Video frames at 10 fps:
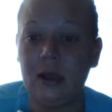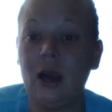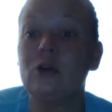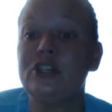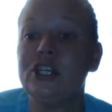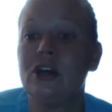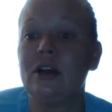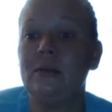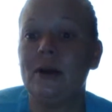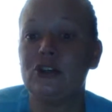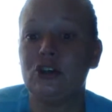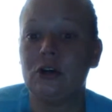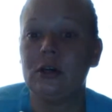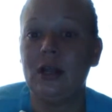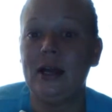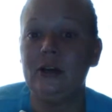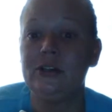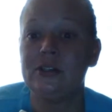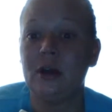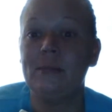Oh, she's talking about sugar
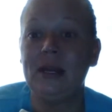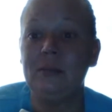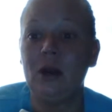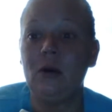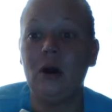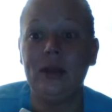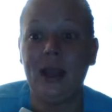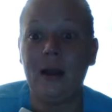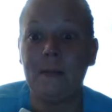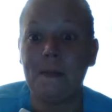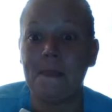gliders? Mini Mo? Oh, yeah.